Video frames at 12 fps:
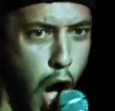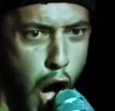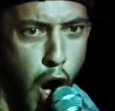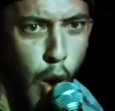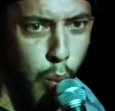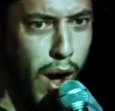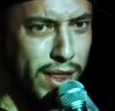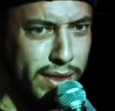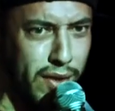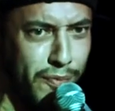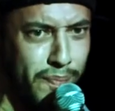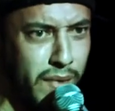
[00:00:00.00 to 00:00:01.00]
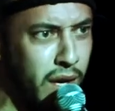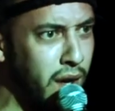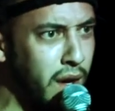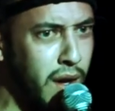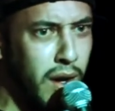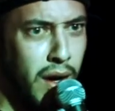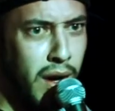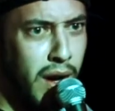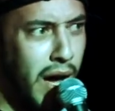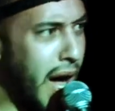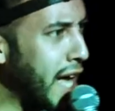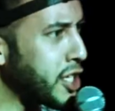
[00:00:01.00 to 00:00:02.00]
whoa, what the?
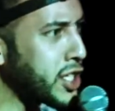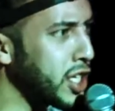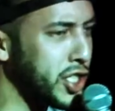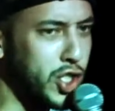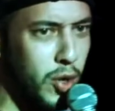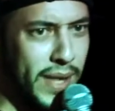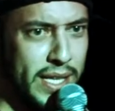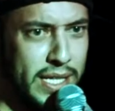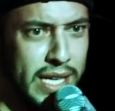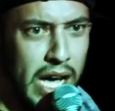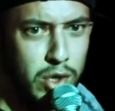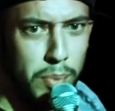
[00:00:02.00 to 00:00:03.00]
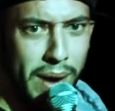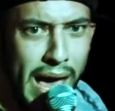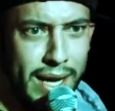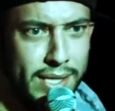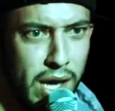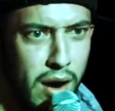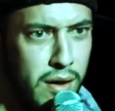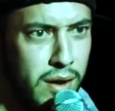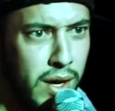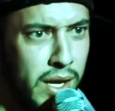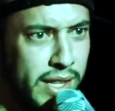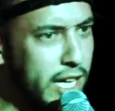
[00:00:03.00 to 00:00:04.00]
How you just assume that these guys are black, sir?